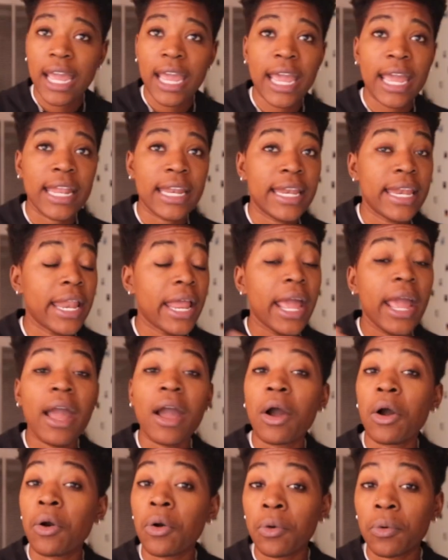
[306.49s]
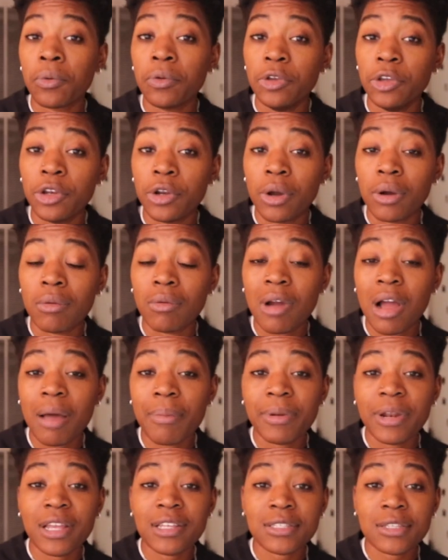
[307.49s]
And now, you know,
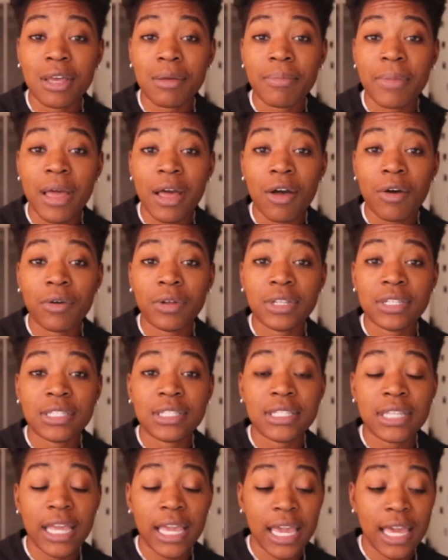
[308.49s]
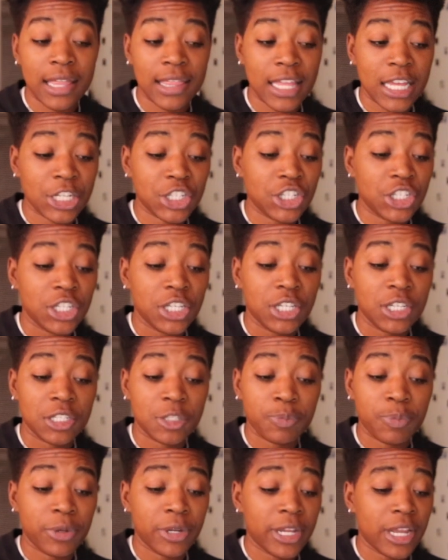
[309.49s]
Robyn has come out saying that she
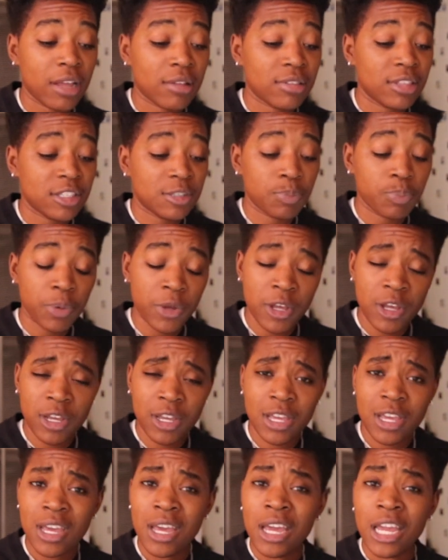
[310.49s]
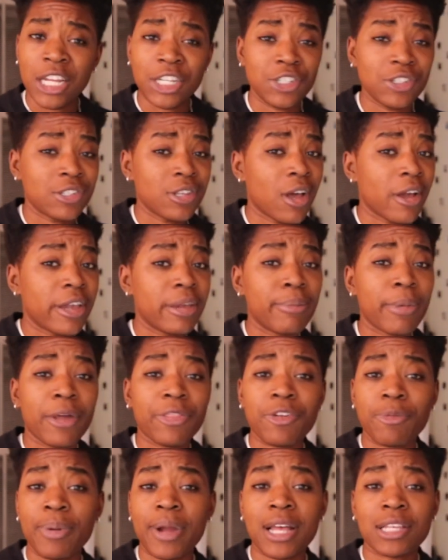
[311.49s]
is putting out this book and she's talking
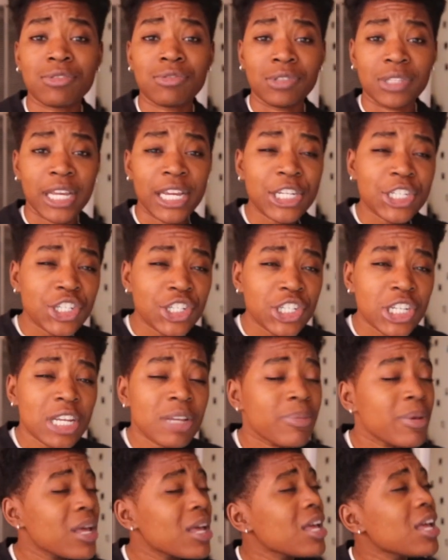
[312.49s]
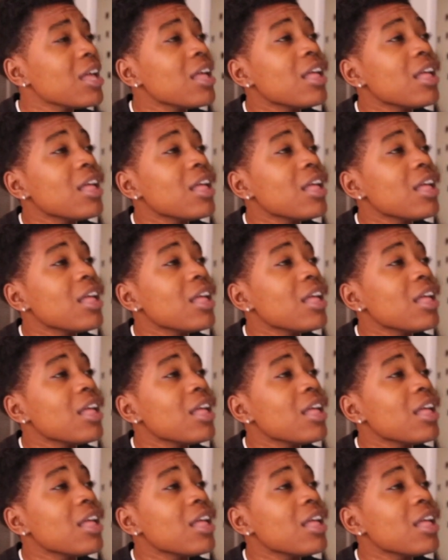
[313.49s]
about their past relationship.